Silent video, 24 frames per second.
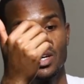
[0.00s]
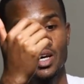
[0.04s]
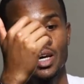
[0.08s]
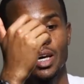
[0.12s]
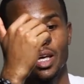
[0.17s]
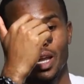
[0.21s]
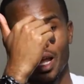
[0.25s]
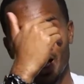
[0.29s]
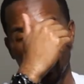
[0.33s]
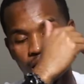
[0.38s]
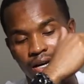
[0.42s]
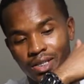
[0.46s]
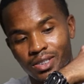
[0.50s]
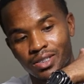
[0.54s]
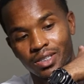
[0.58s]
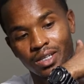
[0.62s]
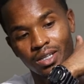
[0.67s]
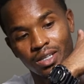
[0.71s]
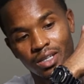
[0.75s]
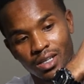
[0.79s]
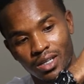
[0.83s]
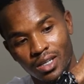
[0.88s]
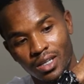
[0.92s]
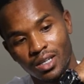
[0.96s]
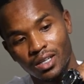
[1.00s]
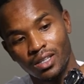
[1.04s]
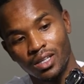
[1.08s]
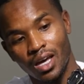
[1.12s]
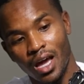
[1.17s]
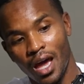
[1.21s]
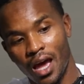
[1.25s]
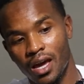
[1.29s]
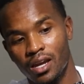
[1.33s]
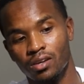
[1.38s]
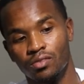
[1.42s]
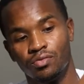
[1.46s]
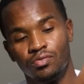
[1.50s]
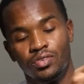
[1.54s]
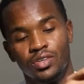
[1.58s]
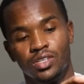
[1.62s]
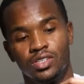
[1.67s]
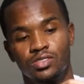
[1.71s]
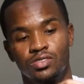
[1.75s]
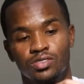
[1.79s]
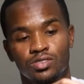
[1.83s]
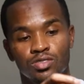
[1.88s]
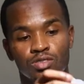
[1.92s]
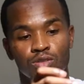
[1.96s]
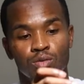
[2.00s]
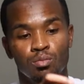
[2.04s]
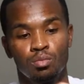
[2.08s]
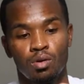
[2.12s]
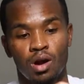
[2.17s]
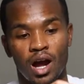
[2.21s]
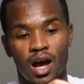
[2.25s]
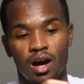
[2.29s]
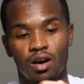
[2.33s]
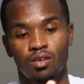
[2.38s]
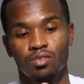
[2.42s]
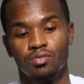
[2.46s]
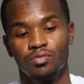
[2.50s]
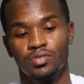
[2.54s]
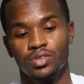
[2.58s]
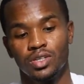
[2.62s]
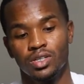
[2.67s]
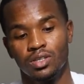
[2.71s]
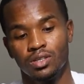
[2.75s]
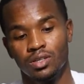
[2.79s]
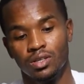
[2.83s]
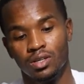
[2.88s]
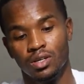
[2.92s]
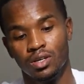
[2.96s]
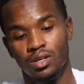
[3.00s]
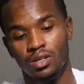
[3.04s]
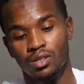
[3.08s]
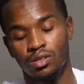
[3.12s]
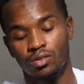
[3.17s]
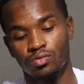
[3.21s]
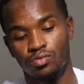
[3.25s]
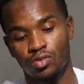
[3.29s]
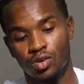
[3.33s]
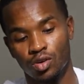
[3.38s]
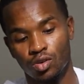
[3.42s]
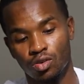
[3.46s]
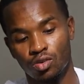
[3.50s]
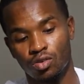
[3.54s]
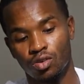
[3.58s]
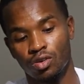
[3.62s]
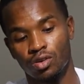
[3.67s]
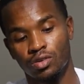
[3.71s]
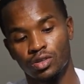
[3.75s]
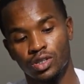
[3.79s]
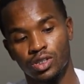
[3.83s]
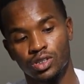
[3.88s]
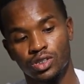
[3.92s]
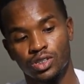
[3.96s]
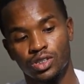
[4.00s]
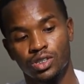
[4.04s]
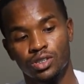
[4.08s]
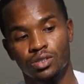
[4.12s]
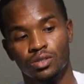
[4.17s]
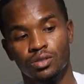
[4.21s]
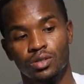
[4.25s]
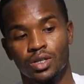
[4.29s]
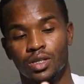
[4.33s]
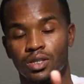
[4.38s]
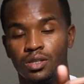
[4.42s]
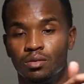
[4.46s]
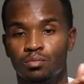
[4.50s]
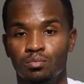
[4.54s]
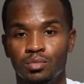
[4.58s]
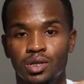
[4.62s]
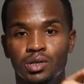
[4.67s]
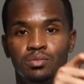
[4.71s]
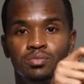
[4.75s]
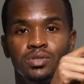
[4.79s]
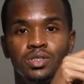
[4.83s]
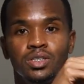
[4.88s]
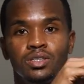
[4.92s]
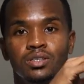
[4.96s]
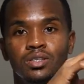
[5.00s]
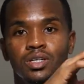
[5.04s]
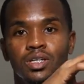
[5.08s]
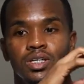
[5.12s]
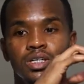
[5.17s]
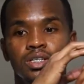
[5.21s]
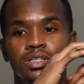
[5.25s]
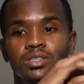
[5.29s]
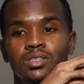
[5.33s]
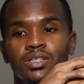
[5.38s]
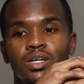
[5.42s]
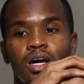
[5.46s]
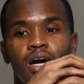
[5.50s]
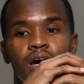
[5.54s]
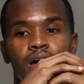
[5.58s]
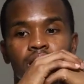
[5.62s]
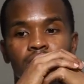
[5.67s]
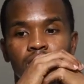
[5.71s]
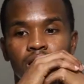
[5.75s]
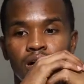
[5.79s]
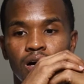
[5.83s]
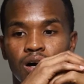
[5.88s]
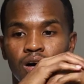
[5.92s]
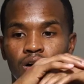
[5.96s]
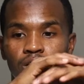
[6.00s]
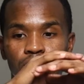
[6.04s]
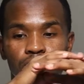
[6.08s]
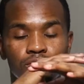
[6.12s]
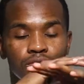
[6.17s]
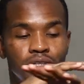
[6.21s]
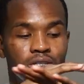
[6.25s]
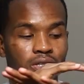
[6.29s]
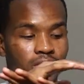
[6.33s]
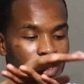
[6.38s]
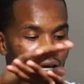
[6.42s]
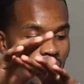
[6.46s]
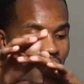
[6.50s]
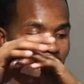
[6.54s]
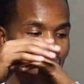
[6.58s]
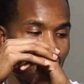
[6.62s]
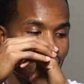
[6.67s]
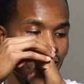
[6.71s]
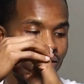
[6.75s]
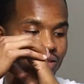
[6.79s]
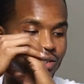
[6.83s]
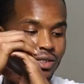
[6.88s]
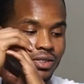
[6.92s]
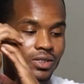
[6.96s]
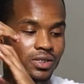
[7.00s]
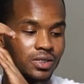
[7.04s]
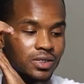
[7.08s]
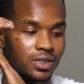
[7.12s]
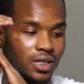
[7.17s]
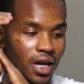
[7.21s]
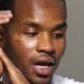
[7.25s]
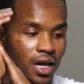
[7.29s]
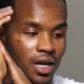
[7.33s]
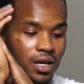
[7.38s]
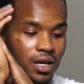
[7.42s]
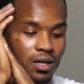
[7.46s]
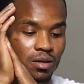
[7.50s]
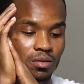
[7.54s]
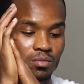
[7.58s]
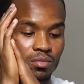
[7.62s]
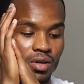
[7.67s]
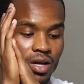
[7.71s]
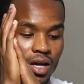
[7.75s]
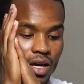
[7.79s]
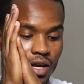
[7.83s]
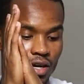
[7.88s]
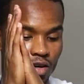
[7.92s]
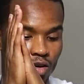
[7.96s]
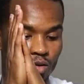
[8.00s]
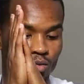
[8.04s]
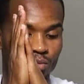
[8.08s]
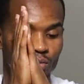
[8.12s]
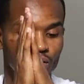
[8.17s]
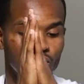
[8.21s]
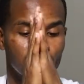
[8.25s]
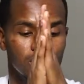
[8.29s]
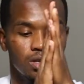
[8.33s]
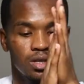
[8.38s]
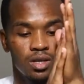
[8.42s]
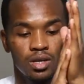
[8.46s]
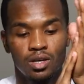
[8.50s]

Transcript: And like I said again, the added features, the brow vent, the photochromic shield, and the MIPS in the inside. Other than that, it's the same helmet.